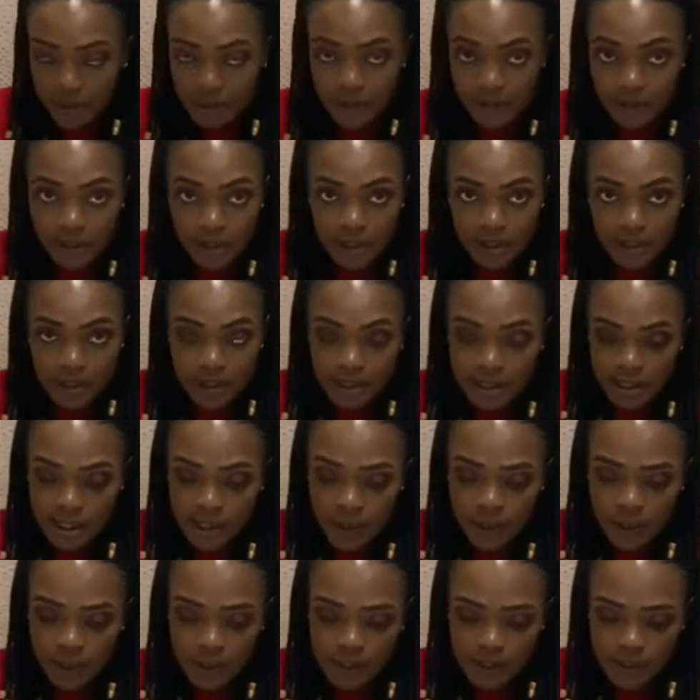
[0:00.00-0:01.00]
If you're in the
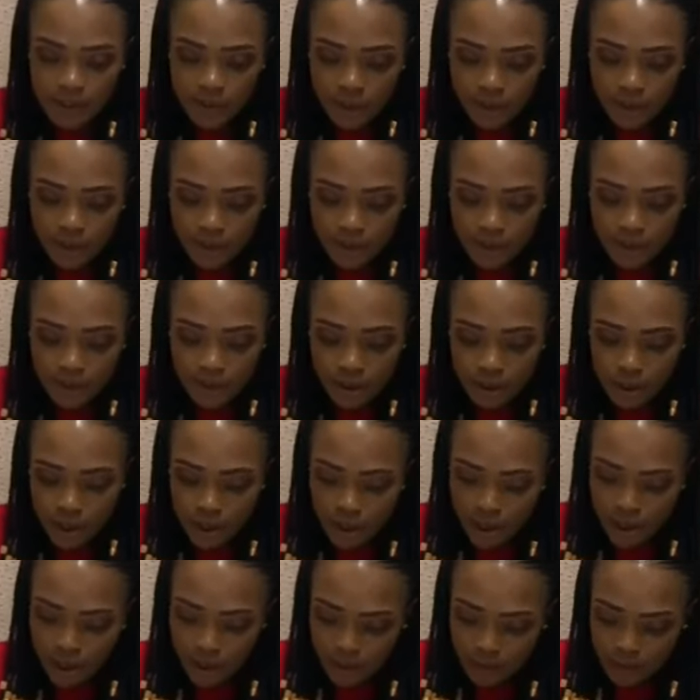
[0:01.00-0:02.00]
southwest region
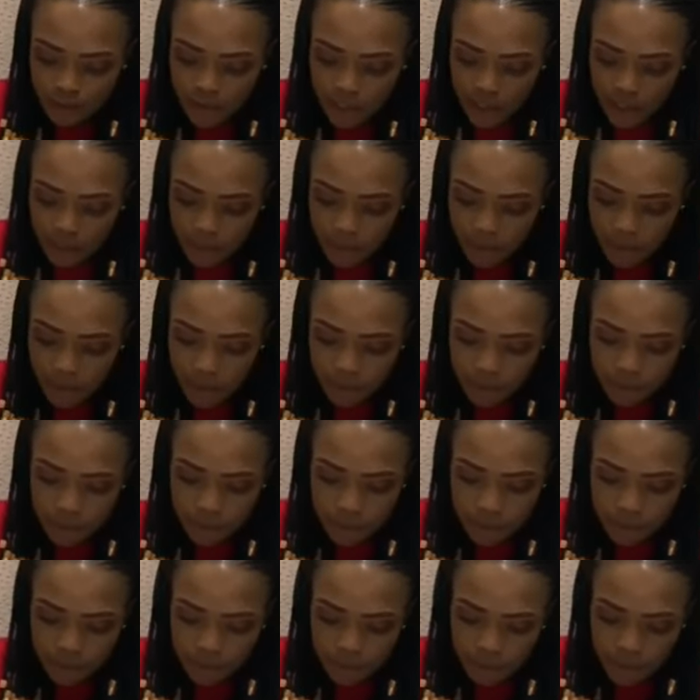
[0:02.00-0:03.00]
of
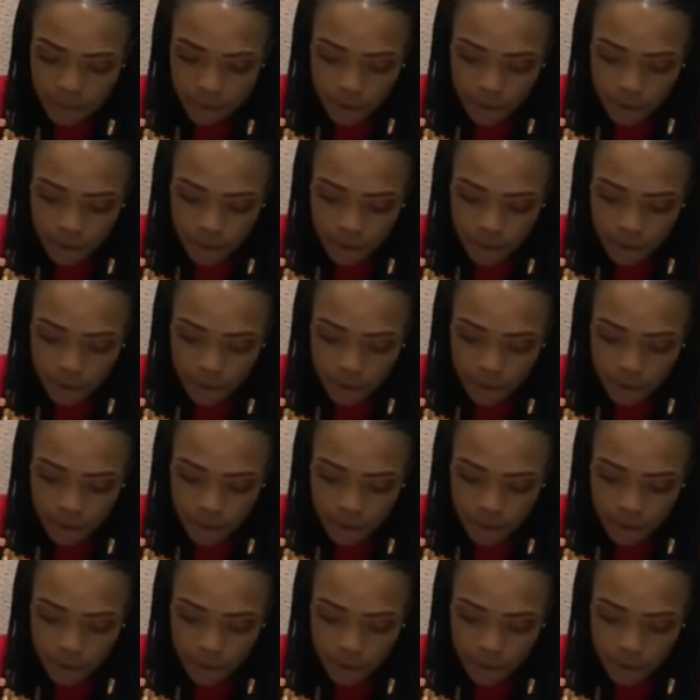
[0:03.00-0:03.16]
Cameroon,